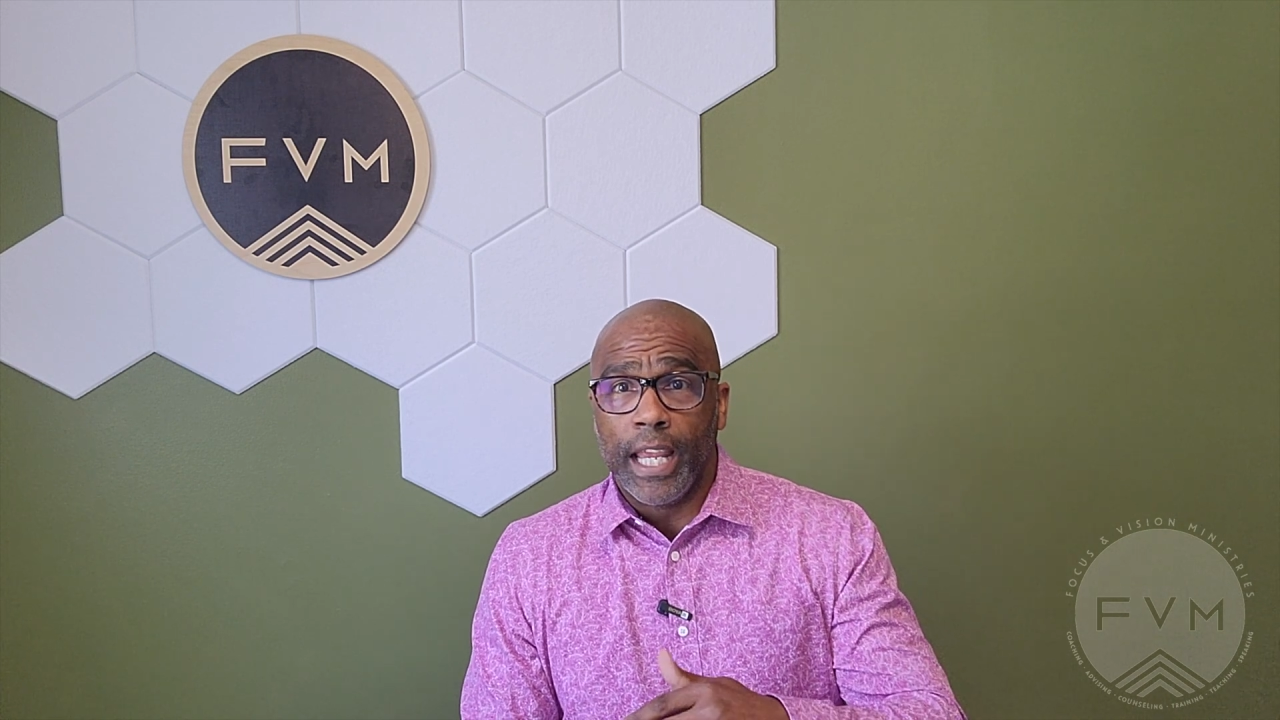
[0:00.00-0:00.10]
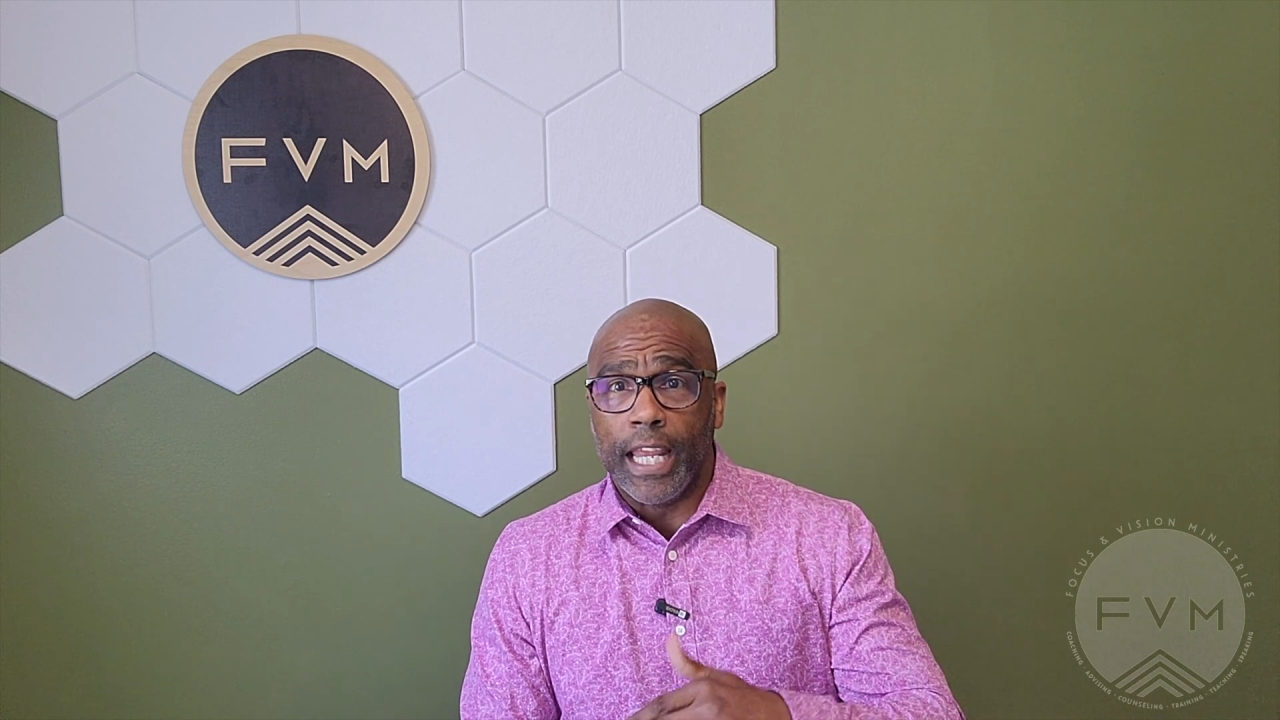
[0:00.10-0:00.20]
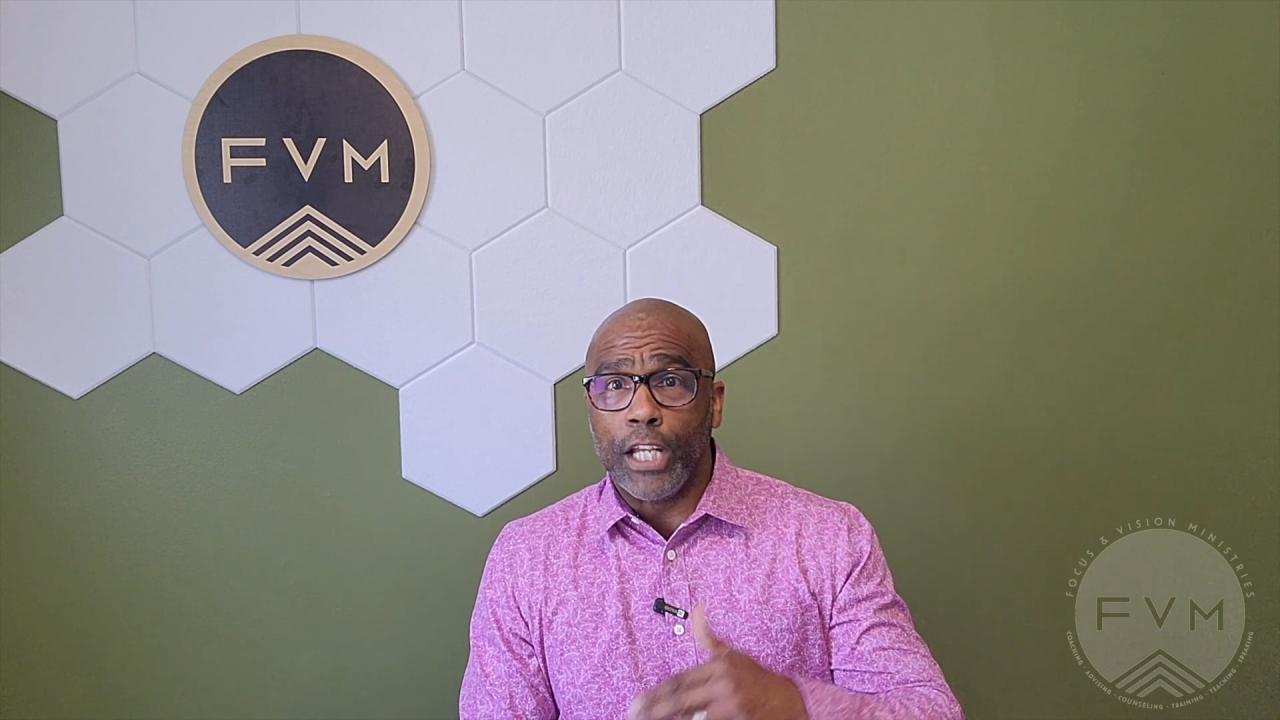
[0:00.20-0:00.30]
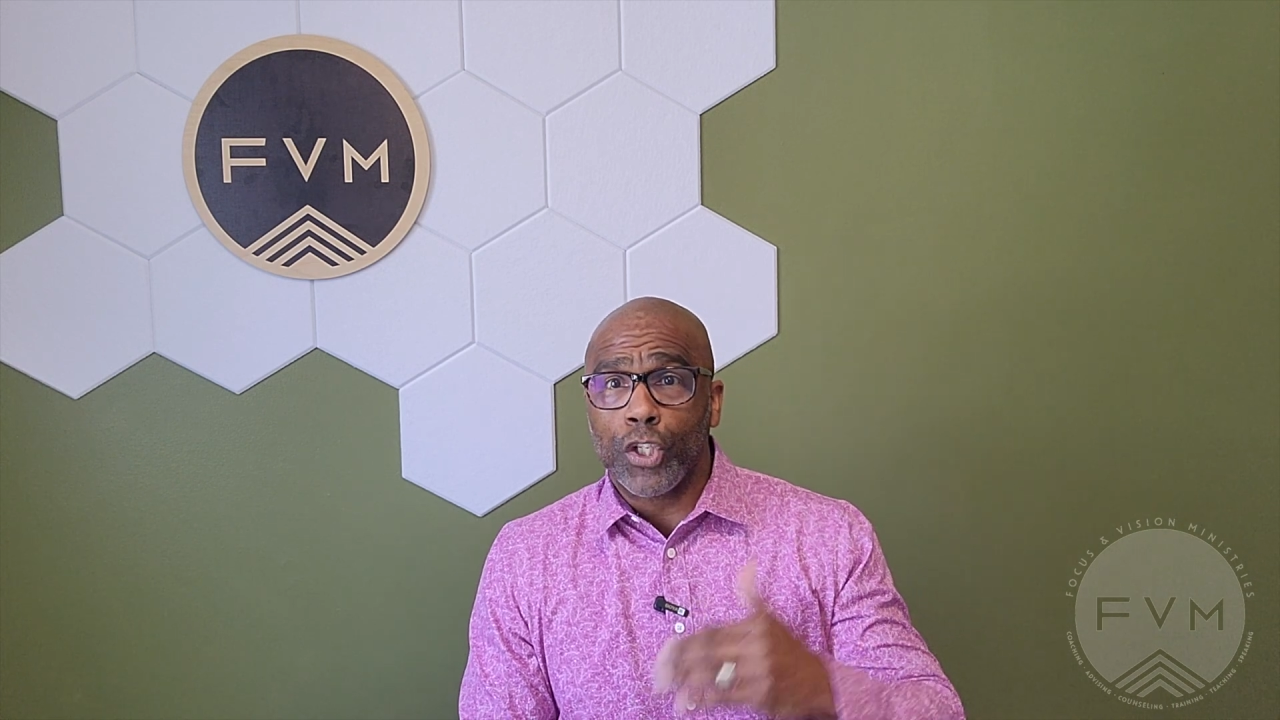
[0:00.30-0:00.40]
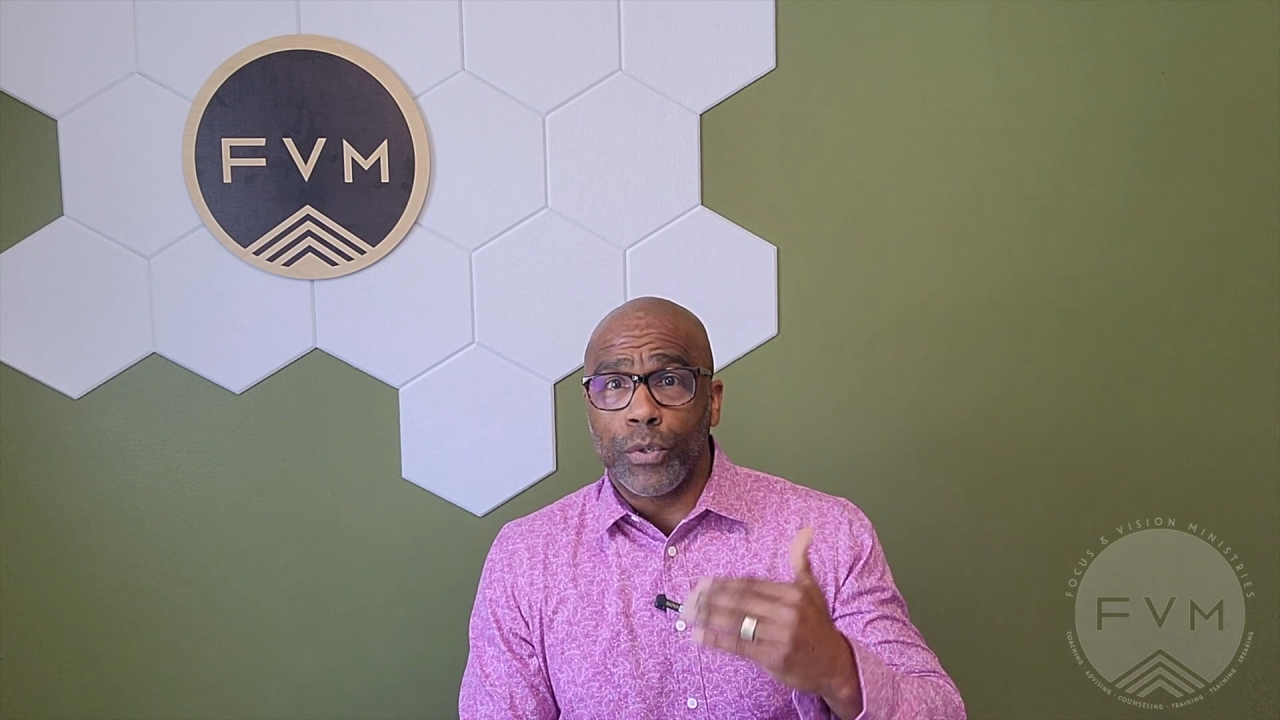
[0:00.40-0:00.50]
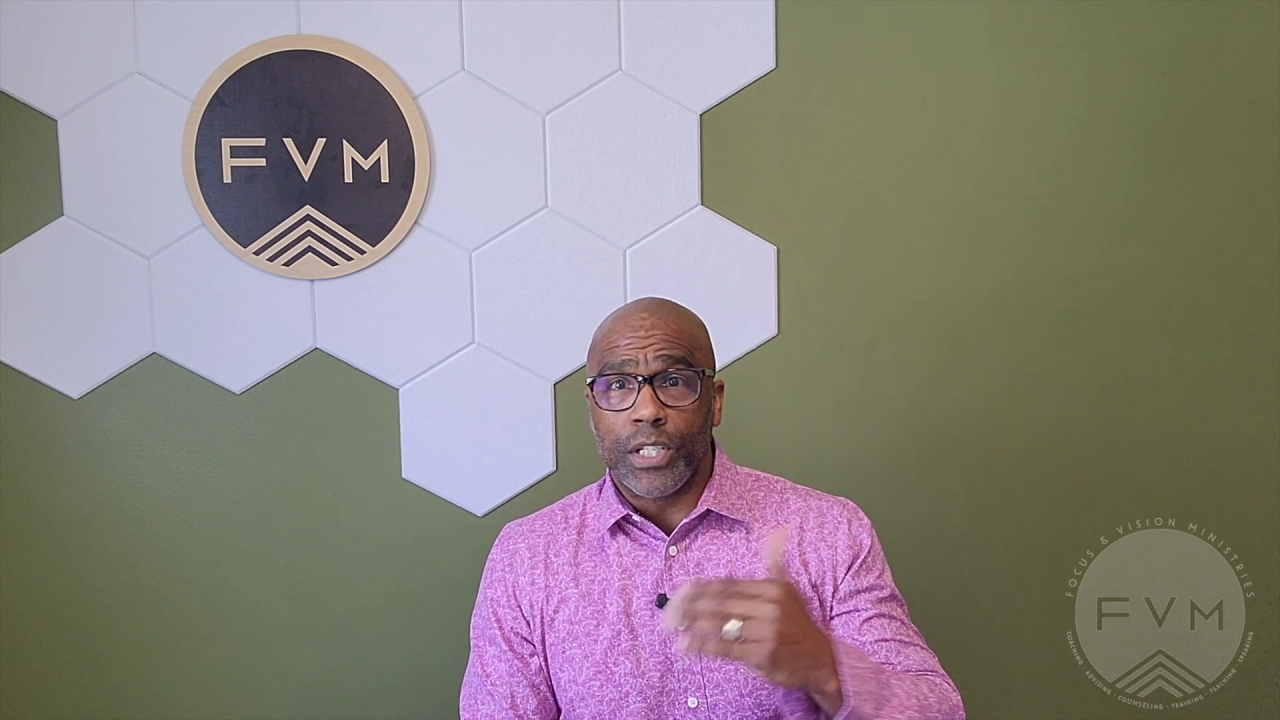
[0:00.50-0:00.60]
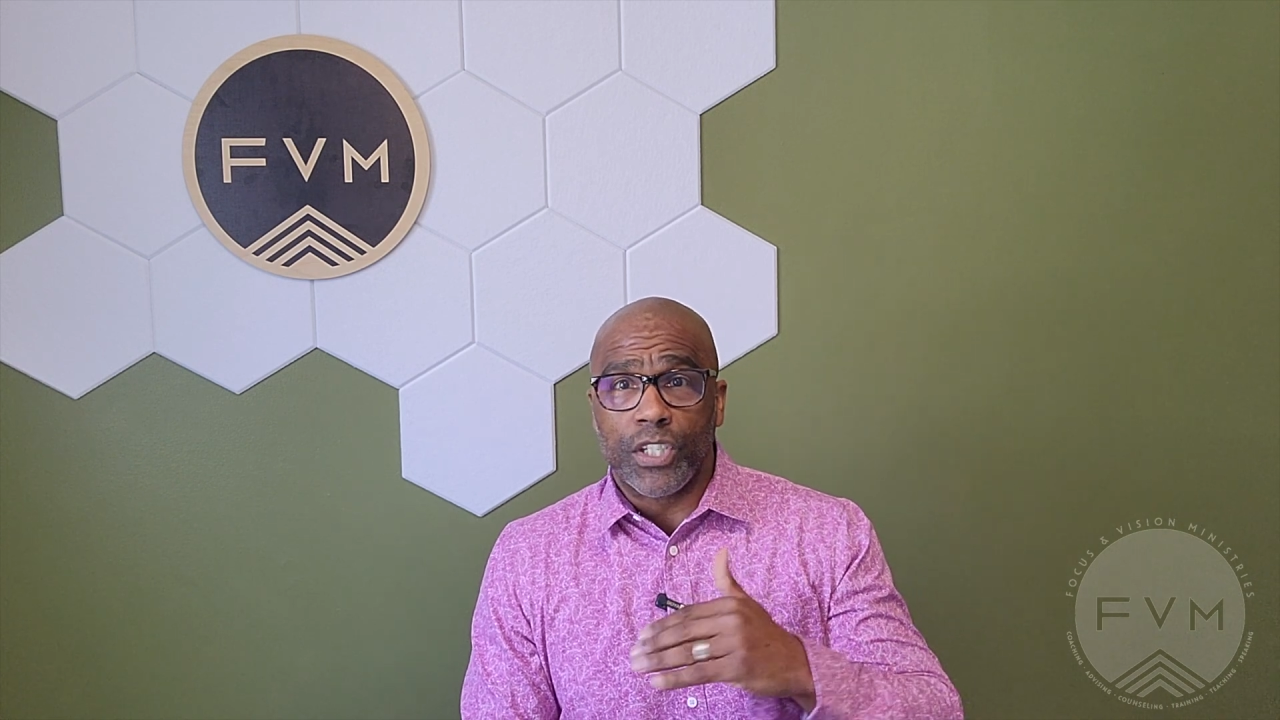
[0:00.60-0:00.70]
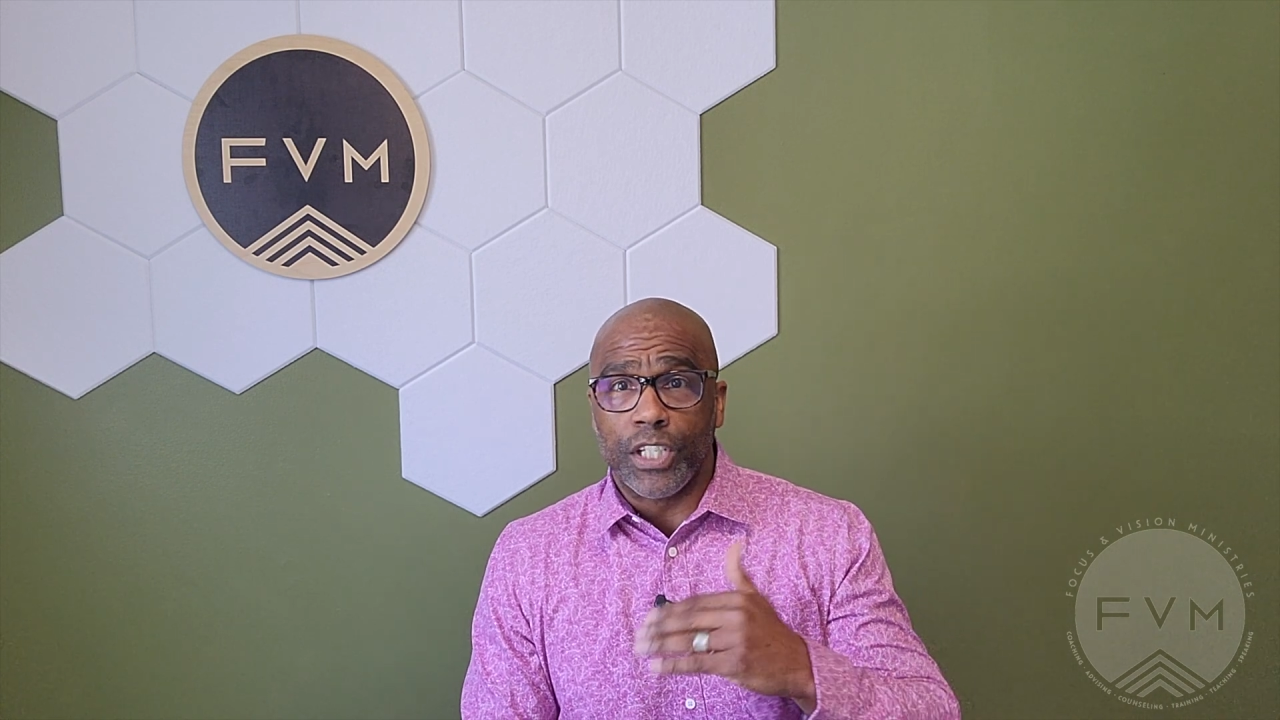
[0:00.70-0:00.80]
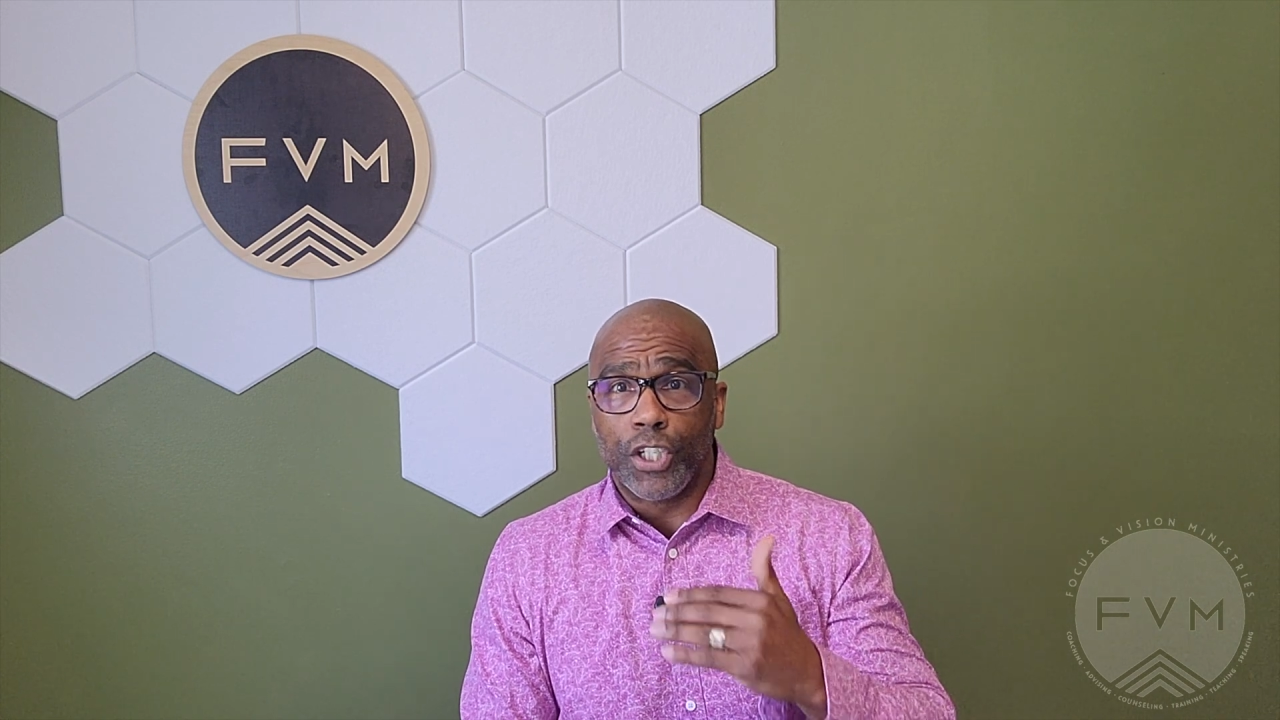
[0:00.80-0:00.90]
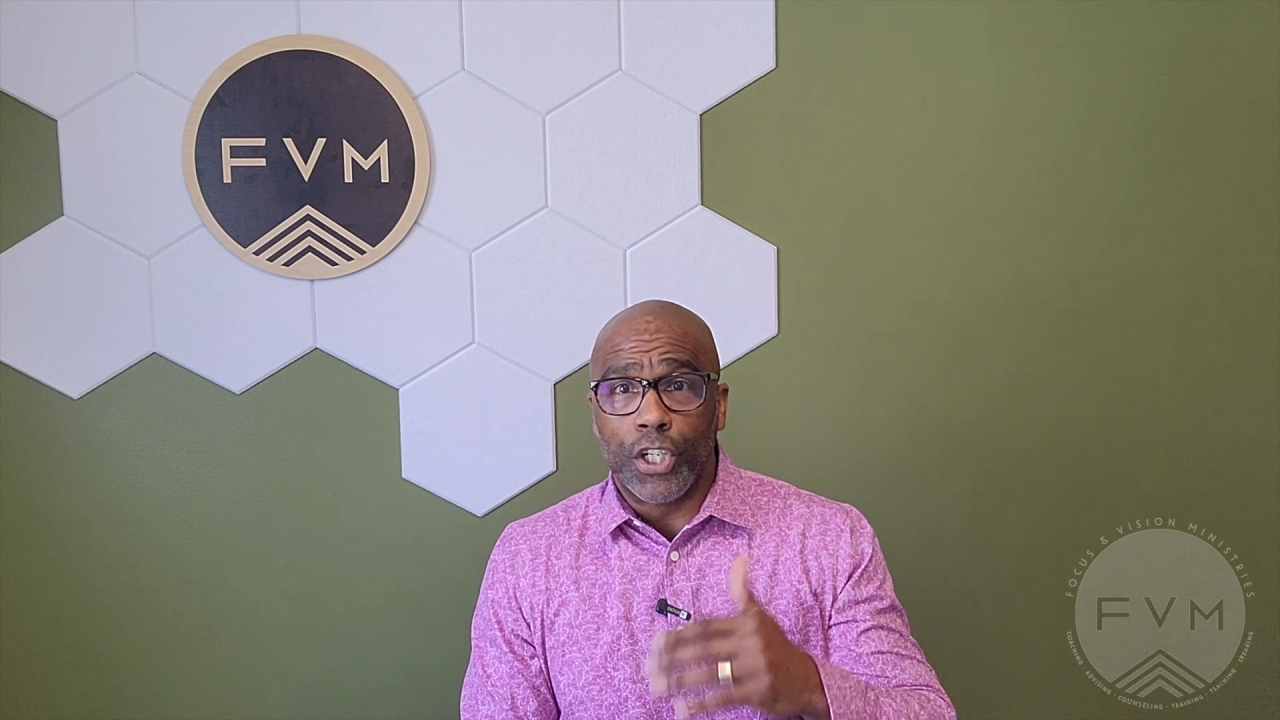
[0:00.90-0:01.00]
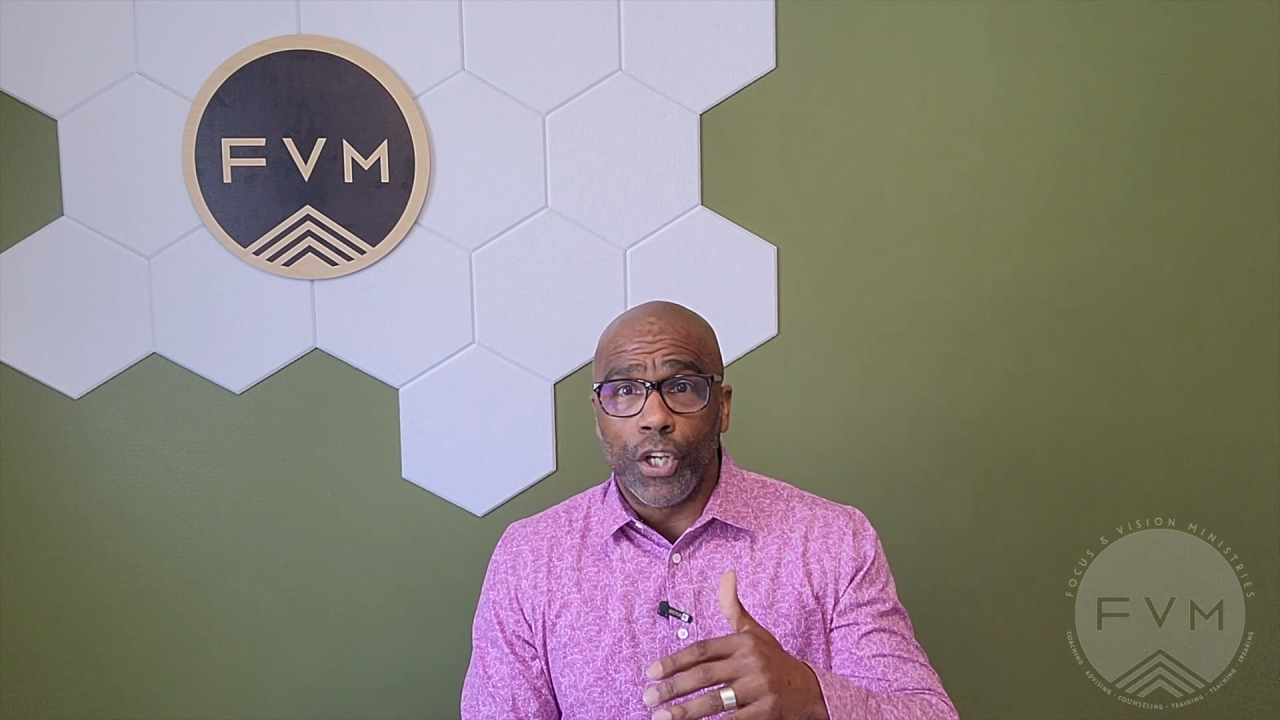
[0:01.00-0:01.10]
entrance into